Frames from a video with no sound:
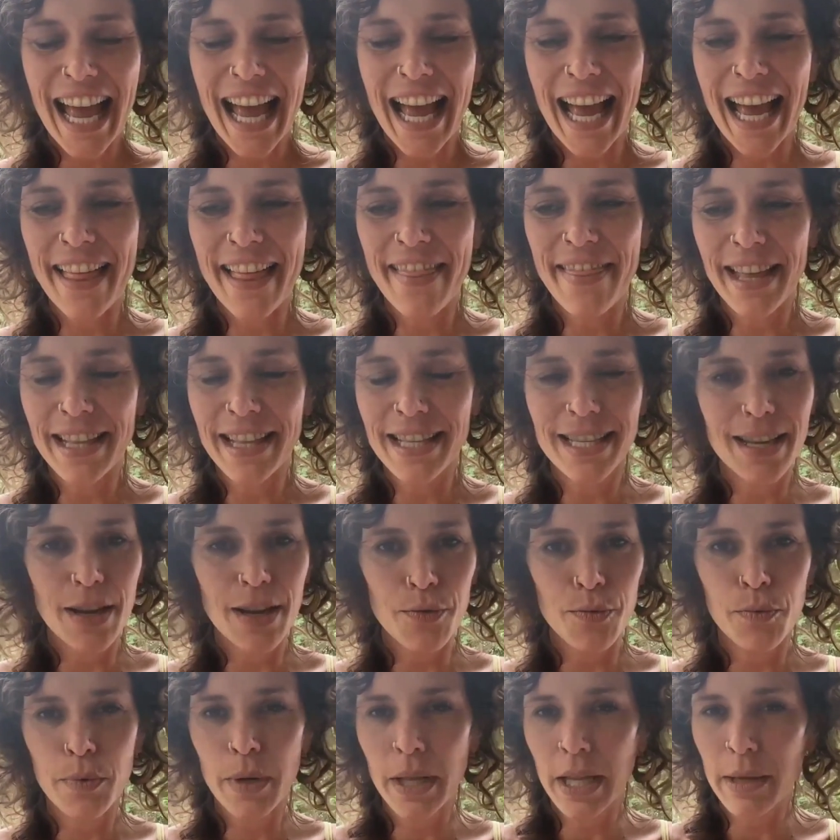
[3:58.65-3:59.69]
And that's
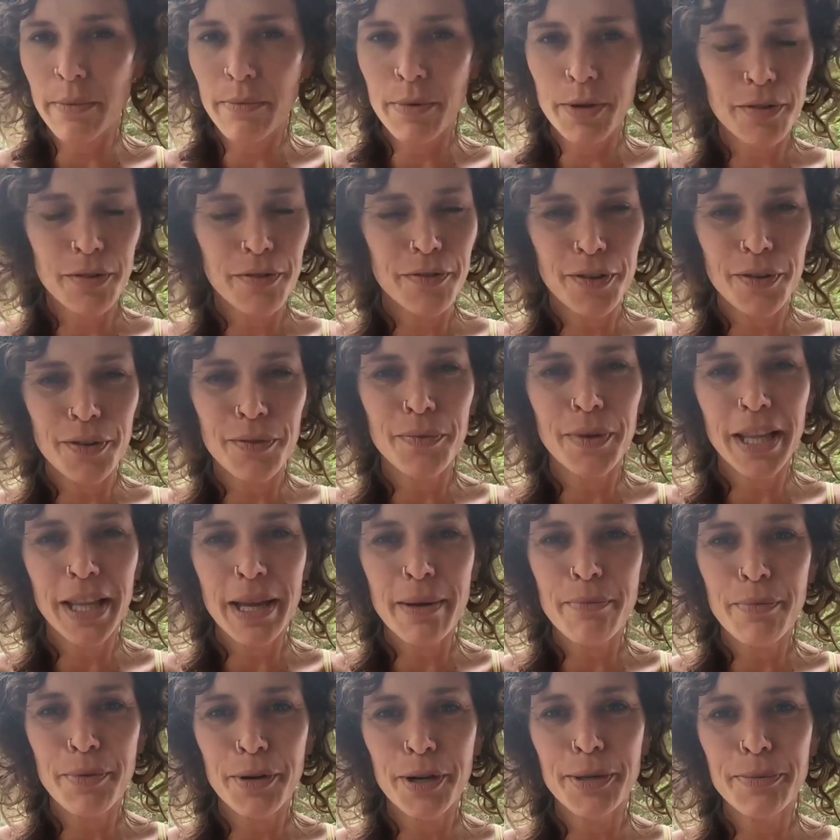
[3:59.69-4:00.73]
a really beautiful and really
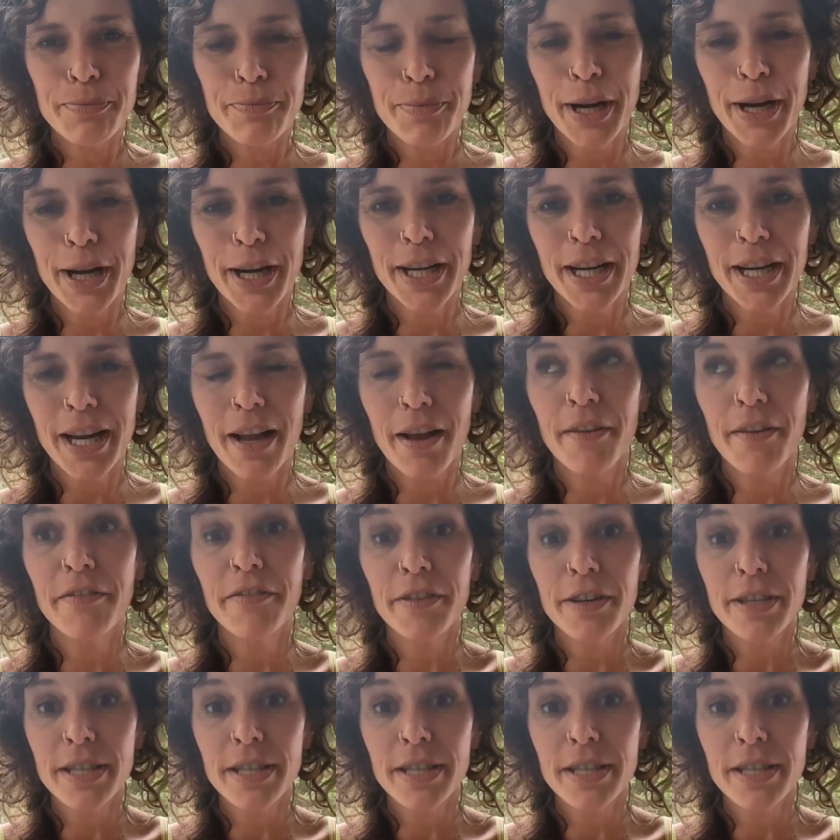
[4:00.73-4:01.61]
important part of